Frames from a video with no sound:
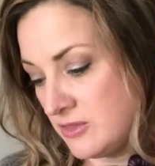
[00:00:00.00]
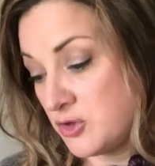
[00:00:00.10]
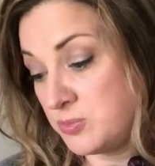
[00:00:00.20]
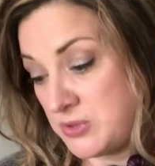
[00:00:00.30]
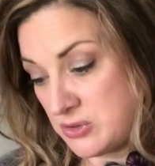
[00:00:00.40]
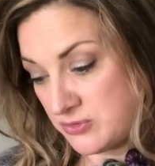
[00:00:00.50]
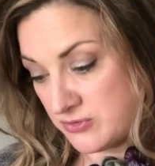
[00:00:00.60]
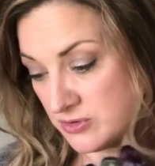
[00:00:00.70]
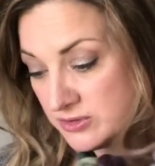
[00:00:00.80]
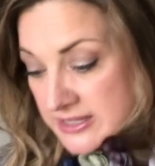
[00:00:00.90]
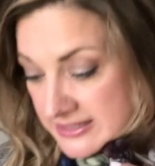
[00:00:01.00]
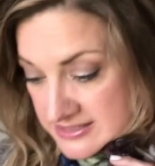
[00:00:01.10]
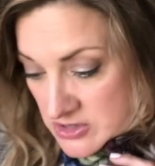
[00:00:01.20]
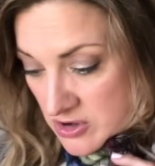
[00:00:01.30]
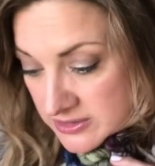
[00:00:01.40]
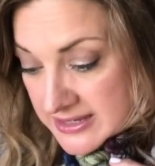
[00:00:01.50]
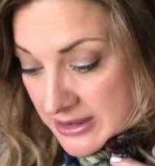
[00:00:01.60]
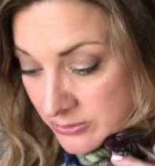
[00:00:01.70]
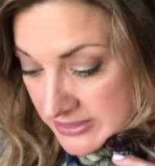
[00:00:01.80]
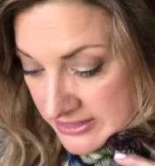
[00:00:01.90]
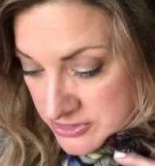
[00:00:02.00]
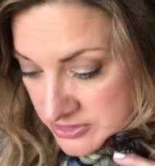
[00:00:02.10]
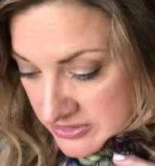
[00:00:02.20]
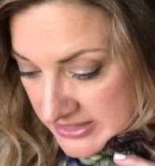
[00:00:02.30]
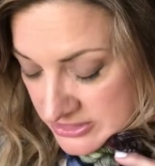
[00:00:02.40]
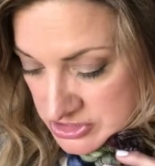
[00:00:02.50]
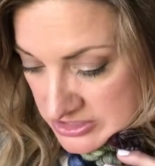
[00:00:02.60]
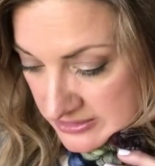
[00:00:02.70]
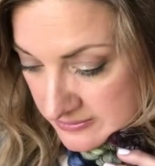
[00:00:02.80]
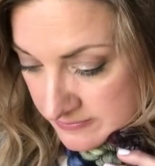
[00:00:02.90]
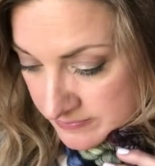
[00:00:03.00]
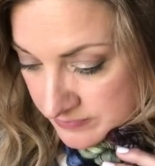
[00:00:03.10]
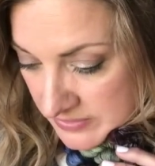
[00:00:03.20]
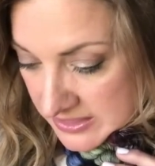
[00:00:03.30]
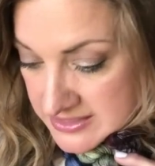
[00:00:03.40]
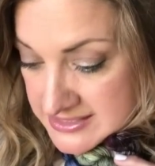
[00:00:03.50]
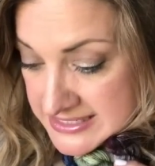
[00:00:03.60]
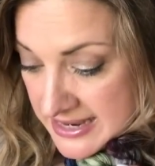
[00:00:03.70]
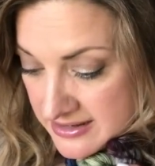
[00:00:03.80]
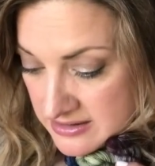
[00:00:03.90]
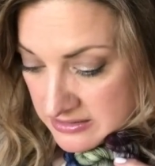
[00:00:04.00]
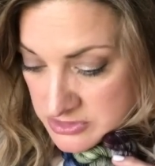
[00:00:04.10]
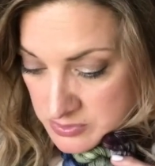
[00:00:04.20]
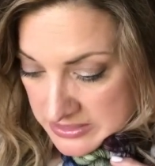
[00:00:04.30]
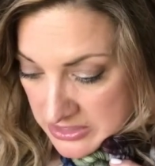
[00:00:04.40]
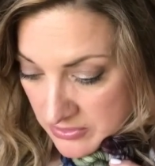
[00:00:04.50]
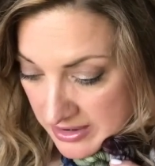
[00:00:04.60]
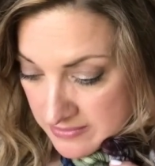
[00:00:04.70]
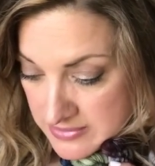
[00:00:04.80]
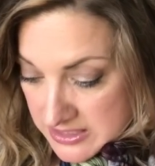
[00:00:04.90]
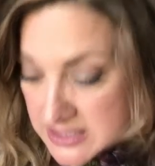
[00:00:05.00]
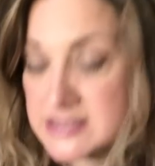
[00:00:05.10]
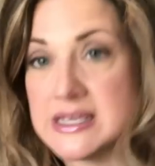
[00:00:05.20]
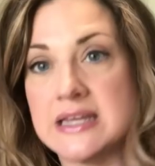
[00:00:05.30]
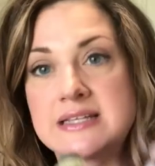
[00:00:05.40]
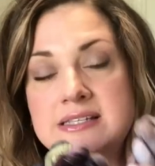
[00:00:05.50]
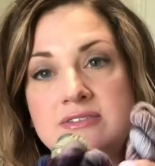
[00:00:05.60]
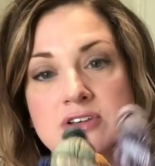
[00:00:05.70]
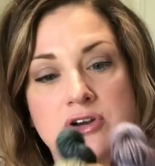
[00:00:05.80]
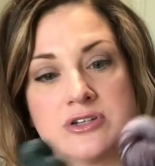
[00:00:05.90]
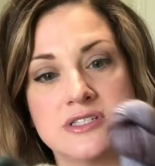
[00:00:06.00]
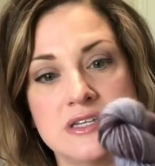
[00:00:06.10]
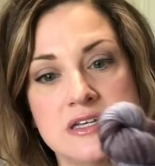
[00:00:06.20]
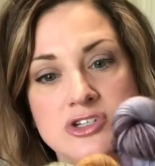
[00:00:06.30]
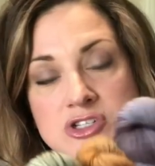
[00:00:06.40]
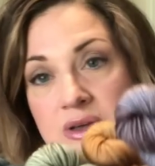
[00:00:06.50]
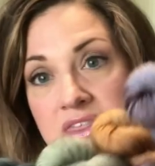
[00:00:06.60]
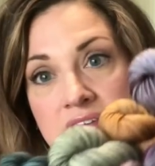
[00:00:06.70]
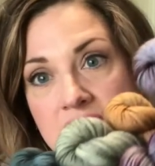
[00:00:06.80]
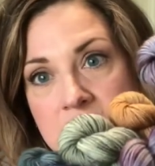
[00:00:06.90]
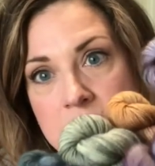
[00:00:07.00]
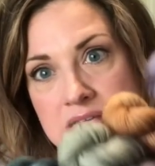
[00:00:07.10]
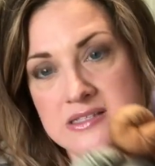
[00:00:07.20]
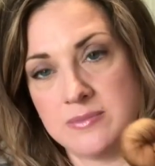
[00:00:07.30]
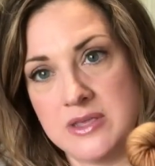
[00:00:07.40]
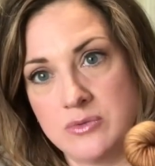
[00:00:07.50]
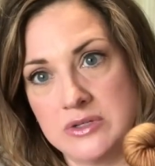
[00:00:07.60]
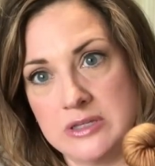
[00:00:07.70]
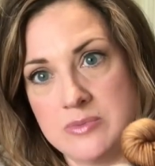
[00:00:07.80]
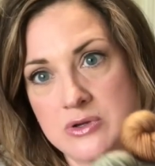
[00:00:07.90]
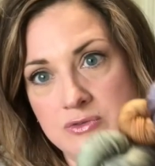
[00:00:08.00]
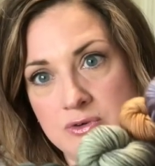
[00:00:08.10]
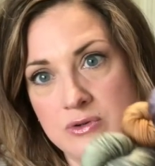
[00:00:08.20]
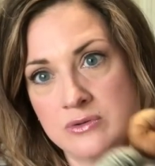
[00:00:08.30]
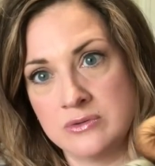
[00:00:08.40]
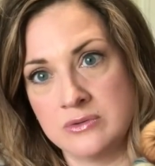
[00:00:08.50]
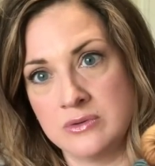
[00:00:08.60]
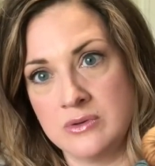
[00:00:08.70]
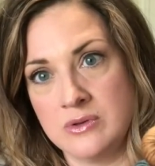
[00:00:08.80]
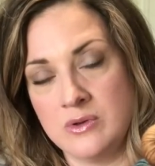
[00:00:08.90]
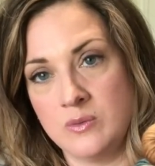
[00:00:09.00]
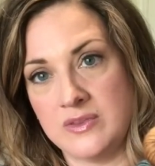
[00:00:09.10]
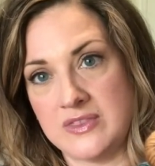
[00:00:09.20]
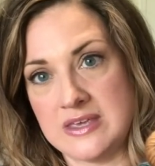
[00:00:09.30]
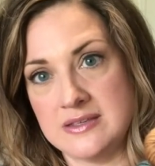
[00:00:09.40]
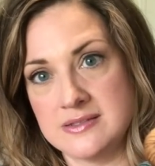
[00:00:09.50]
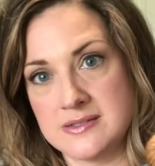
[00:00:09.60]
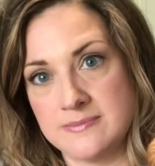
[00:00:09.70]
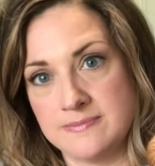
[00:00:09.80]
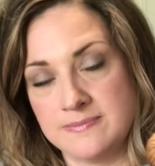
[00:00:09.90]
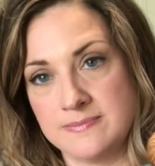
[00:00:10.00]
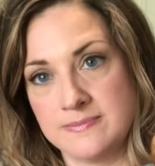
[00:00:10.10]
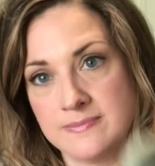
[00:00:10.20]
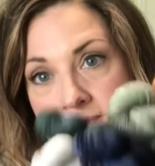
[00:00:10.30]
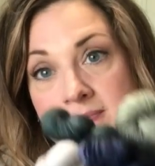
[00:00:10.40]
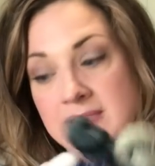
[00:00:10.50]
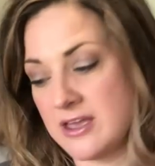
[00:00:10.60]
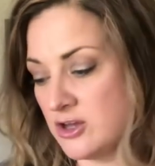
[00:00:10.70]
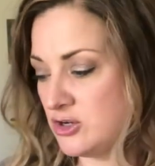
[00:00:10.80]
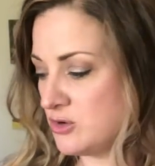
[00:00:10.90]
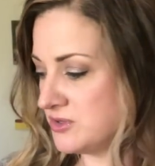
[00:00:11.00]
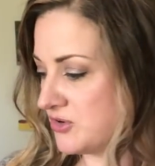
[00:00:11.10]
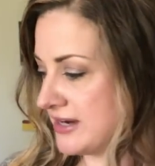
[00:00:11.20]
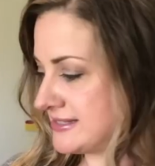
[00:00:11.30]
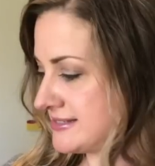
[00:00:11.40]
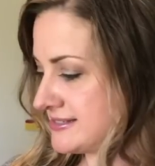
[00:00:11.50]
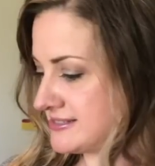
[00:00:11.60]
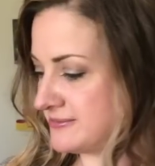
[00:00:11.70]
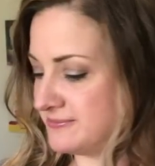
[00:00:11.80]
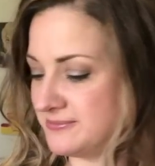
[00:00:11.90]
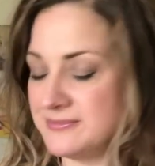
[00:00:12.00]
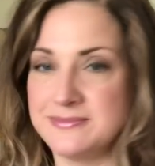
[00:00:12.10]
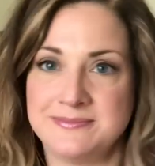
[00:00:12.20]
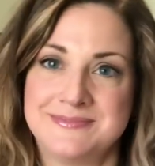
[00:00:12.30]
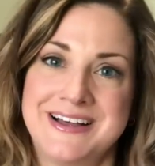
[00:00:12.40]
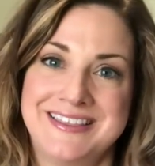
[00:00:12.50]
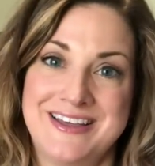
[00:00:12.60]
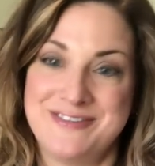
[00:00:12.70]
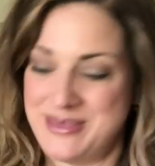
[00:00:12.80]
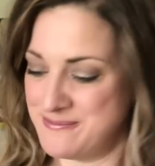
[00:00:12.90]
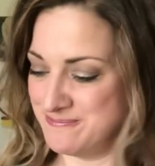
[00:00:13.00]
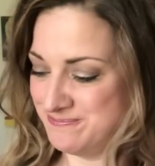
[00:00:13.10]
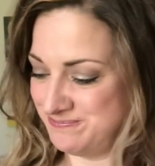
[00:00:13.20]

They're beautiful. It is called the Outlander Collection. It is 10 20 gram minis, 87 yards each. So I think I can make something really beautiful with these. No regrets. Love them.